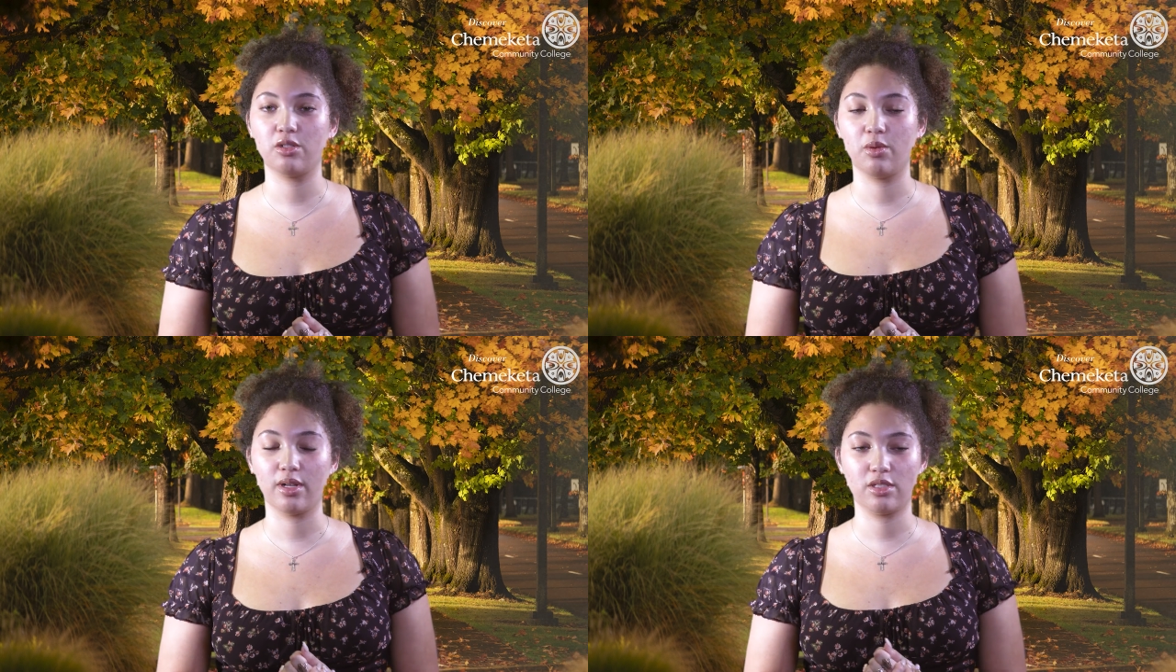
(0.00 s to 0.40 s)

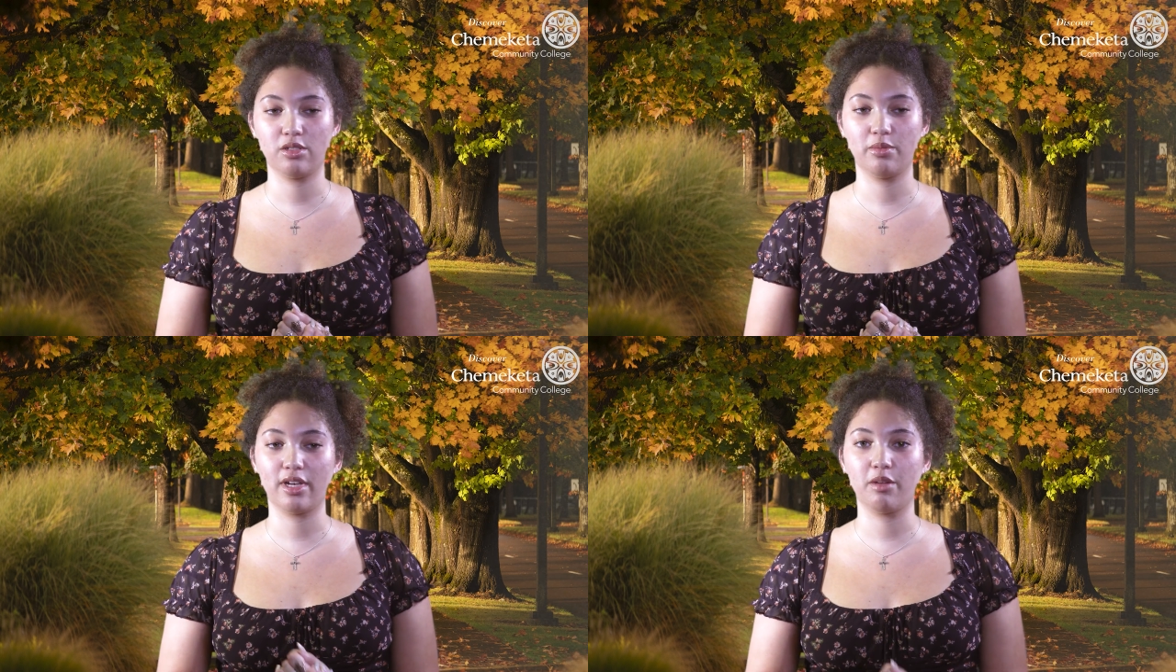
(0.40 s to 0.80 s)
to want
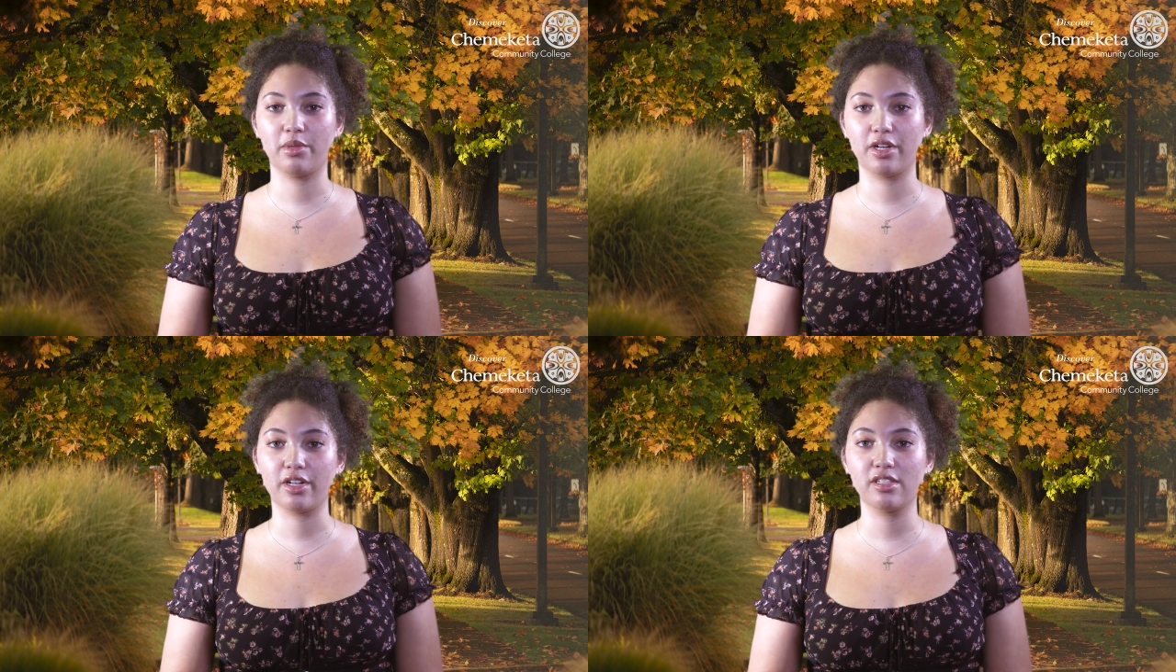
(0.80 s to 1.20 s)
to become
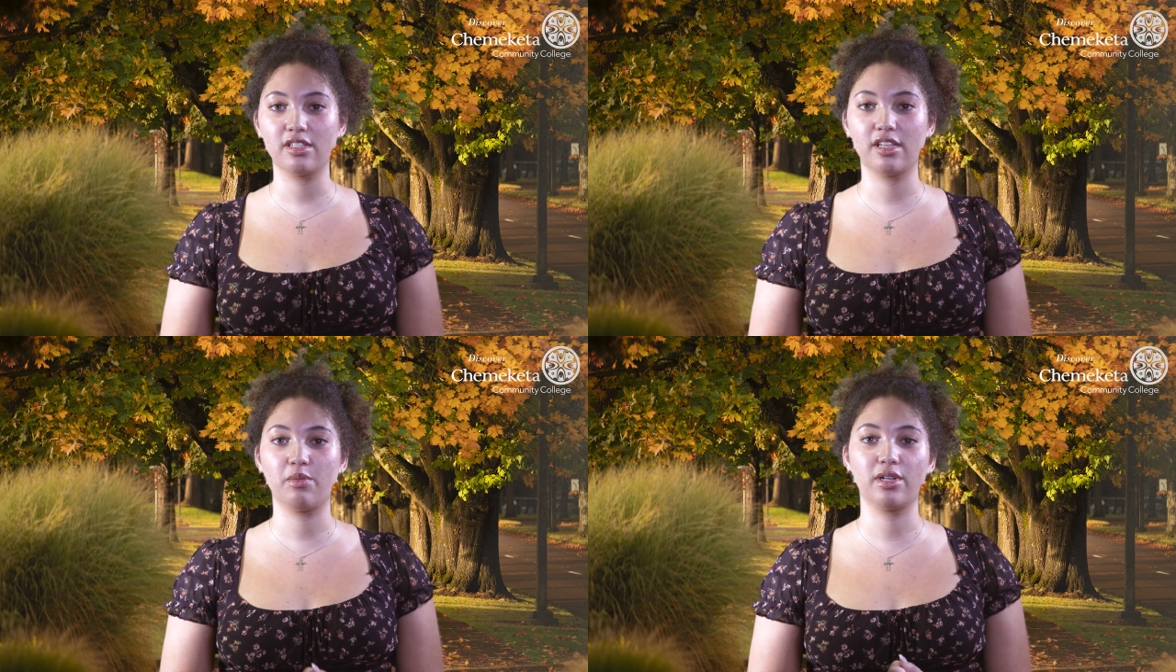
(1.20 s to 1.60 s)
a
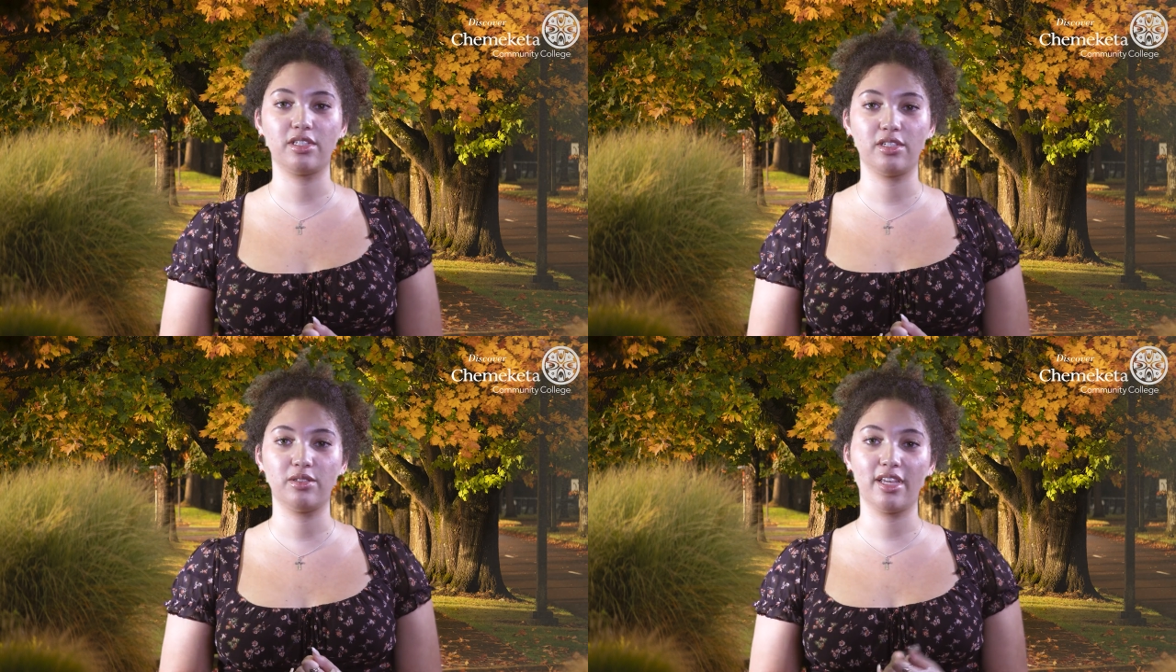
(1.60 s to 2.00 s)
nurse and want
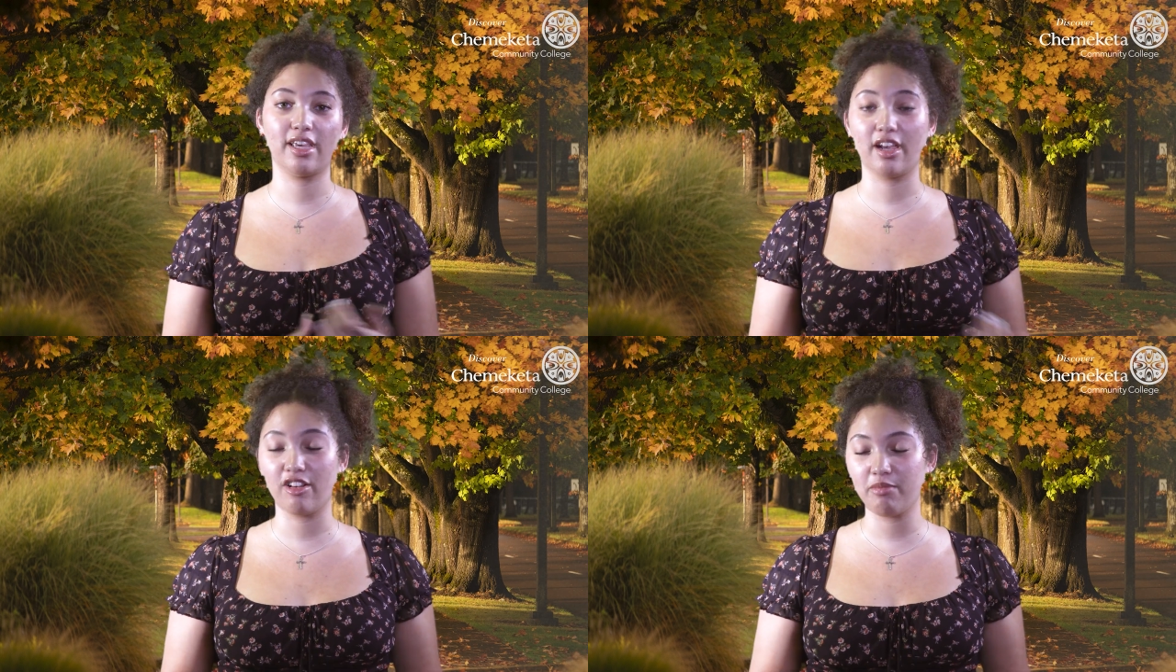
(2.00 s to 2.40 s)
to
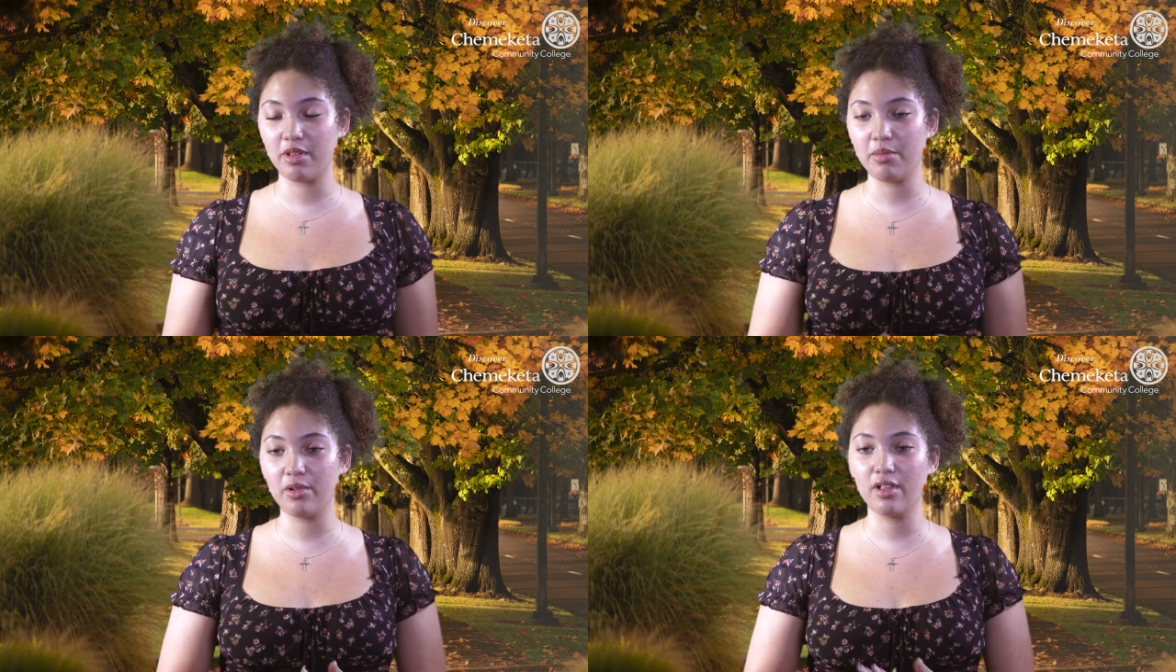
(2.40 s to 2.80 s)
take care of
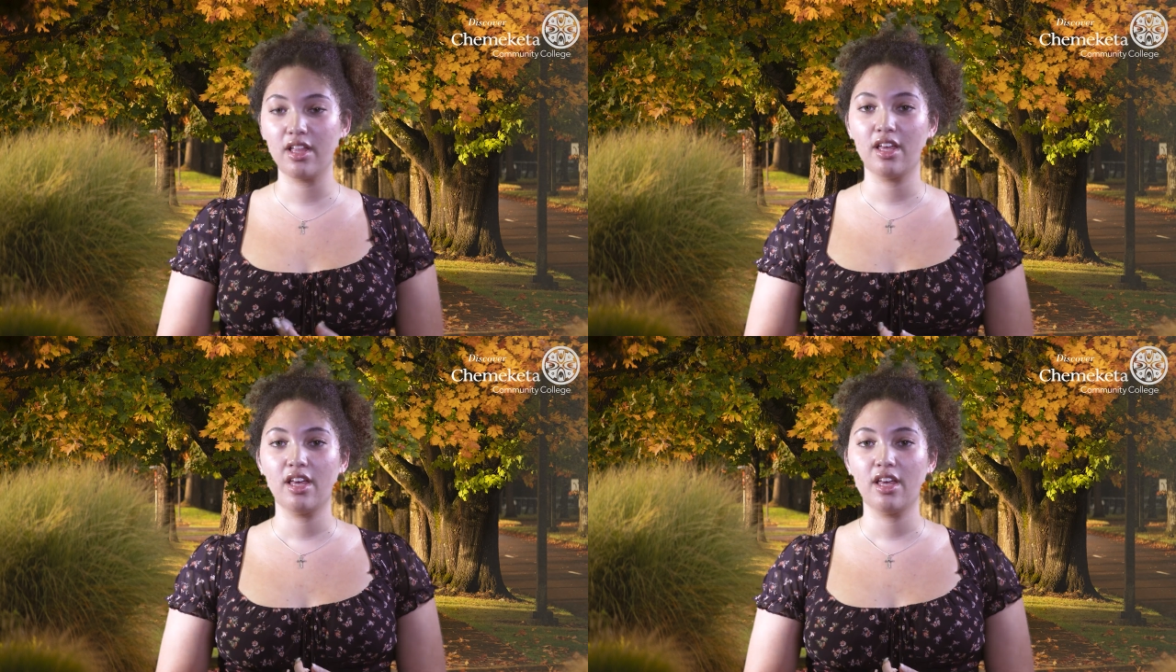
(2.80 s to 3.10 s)
people.